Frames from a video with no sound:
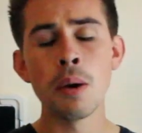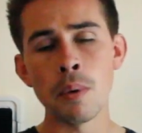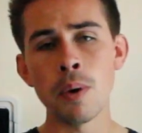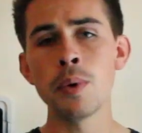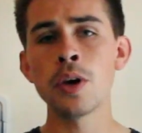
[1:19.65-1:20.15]

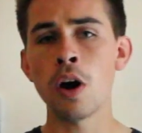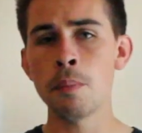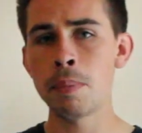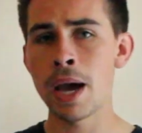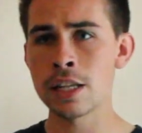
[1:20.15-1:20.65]
but when we
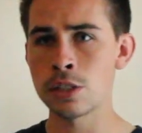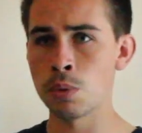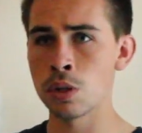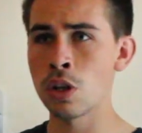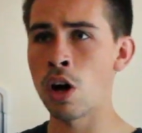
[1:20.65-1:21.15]
compare
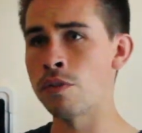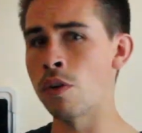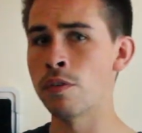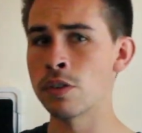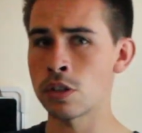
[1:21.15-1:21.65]
to a lot of other